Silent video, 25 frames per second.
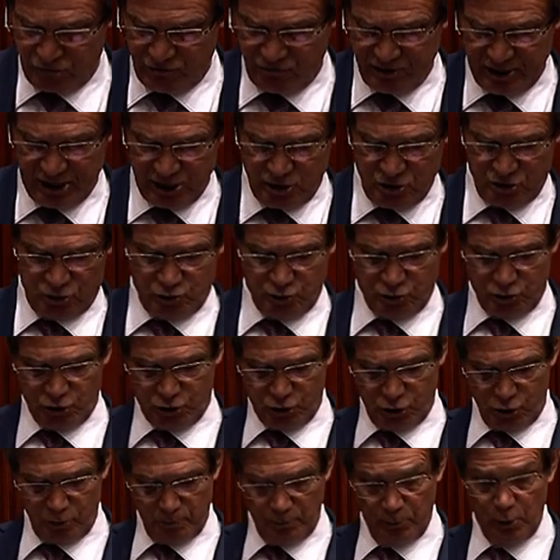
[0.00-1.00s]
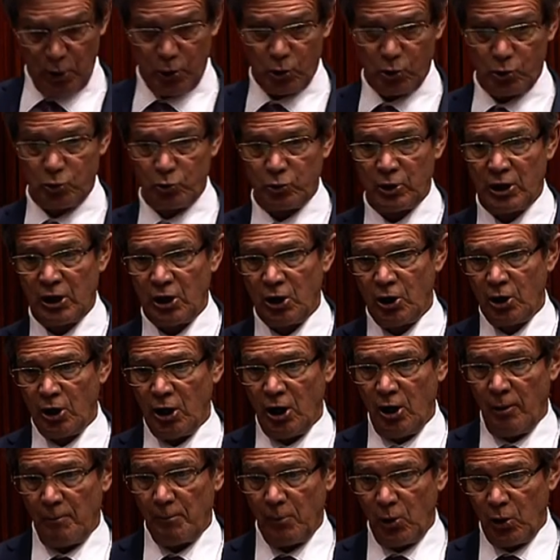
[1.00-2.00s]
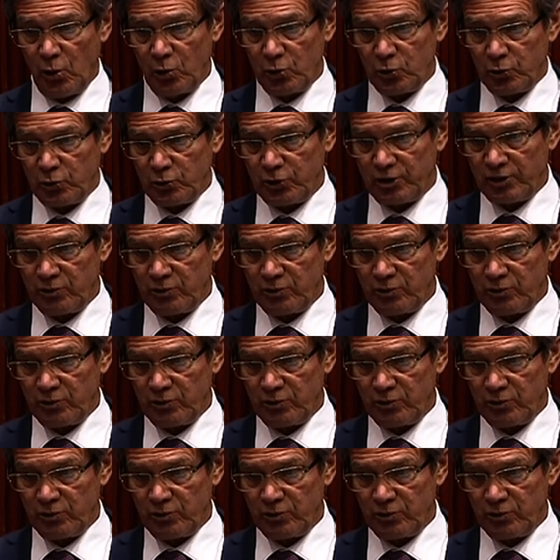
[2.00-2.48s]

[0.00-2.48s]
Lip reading: fit into a certain mold,